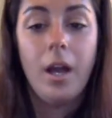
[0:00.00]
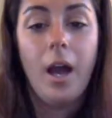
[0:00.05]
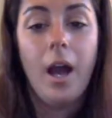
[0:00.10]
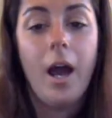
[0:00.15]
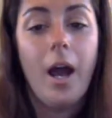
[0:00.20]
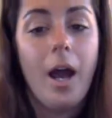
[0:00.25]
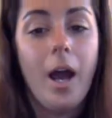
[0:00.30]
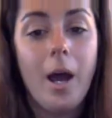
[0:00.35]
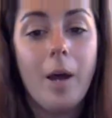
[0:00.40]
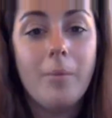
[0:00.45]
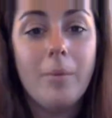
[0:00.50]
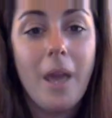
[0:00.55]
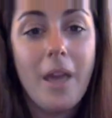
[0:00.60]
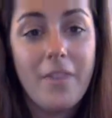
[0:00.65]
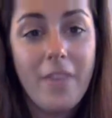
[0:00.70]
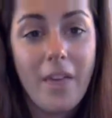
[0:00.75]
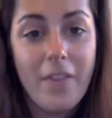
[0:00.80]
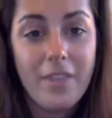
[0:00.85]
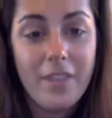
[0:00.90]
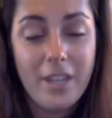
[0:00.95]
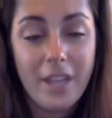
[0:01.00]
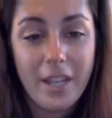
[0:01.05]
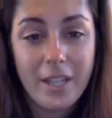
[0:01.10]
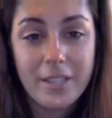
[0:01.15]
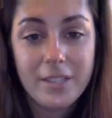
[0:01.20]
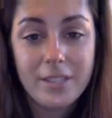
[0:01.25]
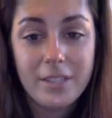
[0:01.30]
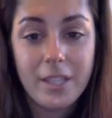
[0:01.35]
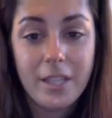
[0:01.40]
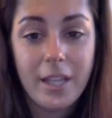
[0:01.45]
And then the
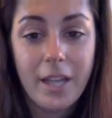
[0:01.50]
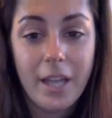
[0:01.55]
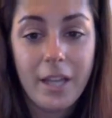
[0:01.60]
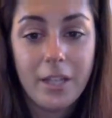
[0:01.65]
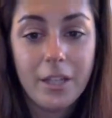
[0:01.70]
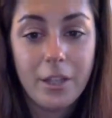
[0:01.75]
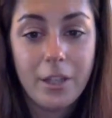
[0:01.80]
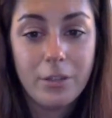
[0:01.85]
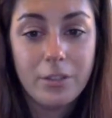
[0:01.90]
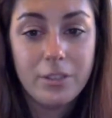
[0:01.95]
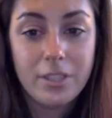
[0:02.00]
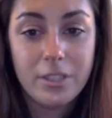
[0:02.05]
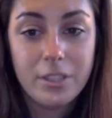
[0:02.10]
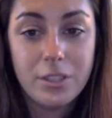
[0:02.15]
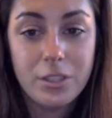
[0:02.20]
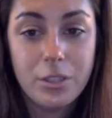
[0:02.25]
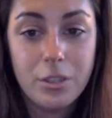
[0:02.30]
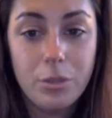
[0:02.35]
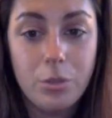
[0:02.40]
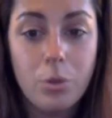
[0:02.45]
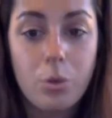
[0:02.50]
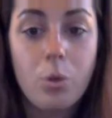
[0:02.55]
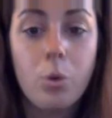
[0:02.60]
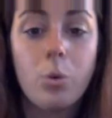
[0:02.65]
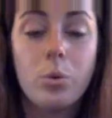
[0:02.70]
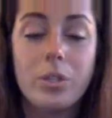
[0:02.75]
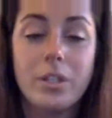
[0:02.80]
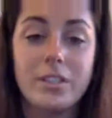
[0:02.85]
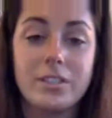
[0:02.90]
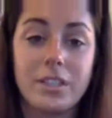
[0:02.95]
next thing kind of goes into
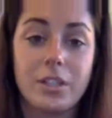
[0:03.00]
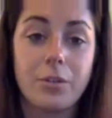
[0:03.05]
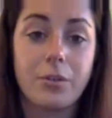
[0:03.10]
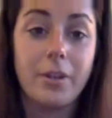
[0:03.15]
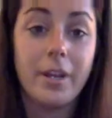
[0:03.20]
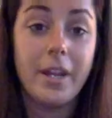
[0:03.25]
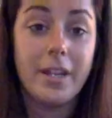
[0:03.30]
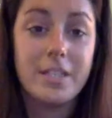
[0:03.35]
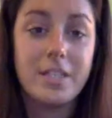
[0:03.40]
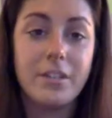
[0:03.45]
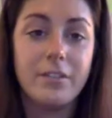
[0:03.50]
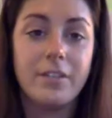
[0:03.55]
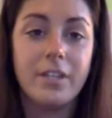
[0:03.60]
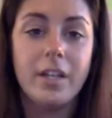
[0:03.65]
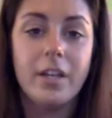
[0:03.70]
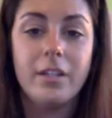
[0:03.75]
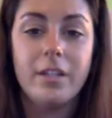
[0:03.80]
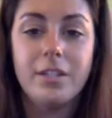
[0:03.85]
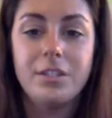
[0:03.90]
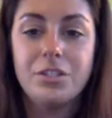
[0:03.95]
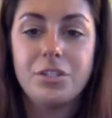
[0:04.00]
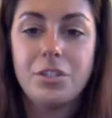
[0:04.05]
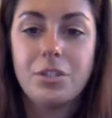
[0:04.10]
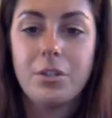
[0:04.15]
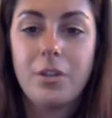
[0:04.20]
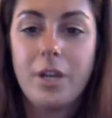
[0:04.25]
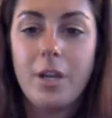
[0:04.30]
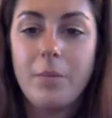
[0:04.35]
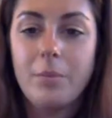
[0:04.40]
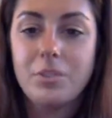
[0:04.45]
coolness and creativity on
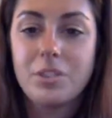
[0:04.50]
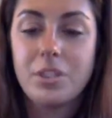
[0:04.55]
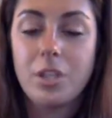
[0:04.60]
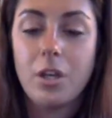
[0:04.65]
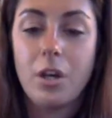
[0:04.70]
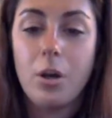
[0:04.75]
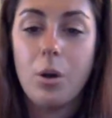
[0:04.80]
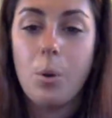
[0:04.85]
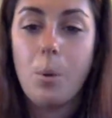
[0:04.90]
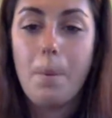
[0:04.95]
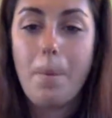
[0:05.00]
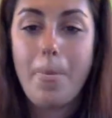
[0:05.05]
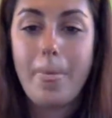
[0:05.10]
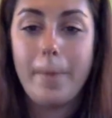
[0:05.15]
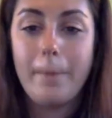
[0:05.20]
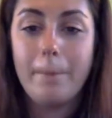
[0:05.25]
Instagram. So